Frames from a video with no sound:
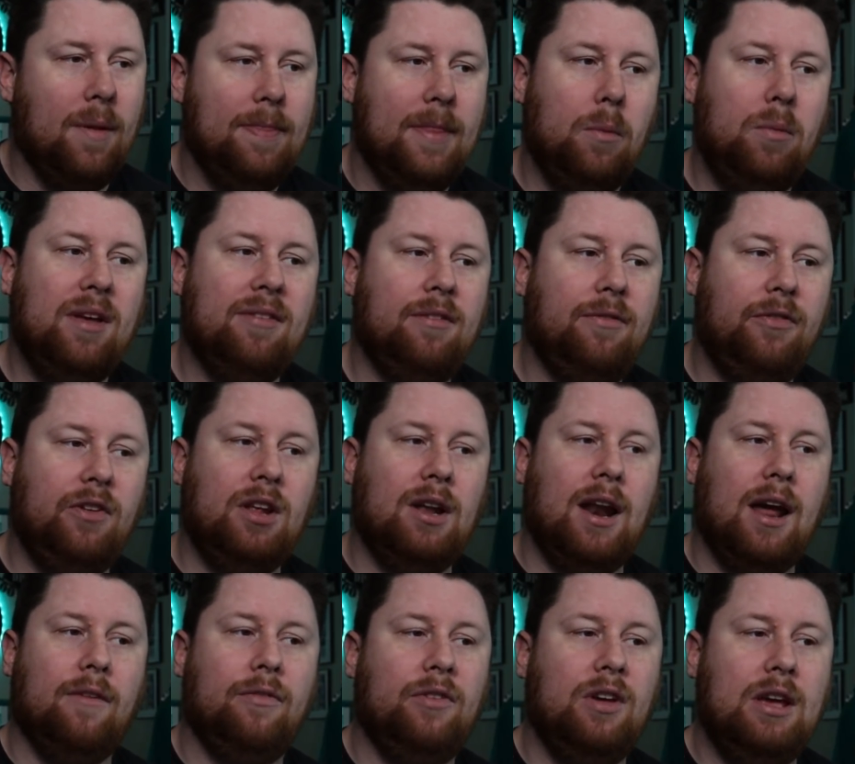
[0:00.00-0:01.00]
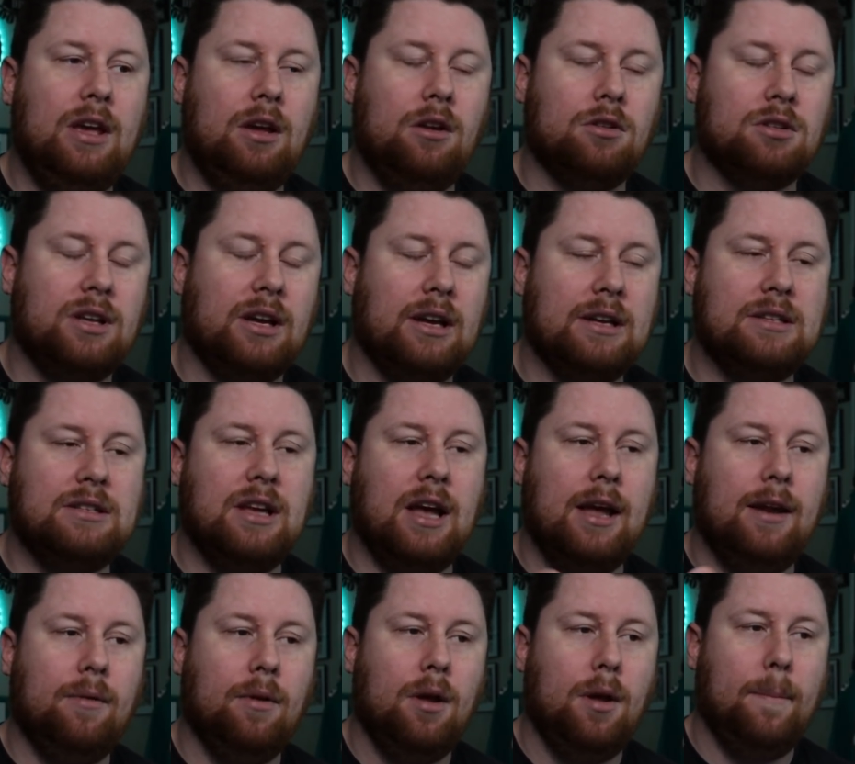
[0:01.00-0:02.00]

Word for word: Then we have the Philadelphia Eagles. Like I said,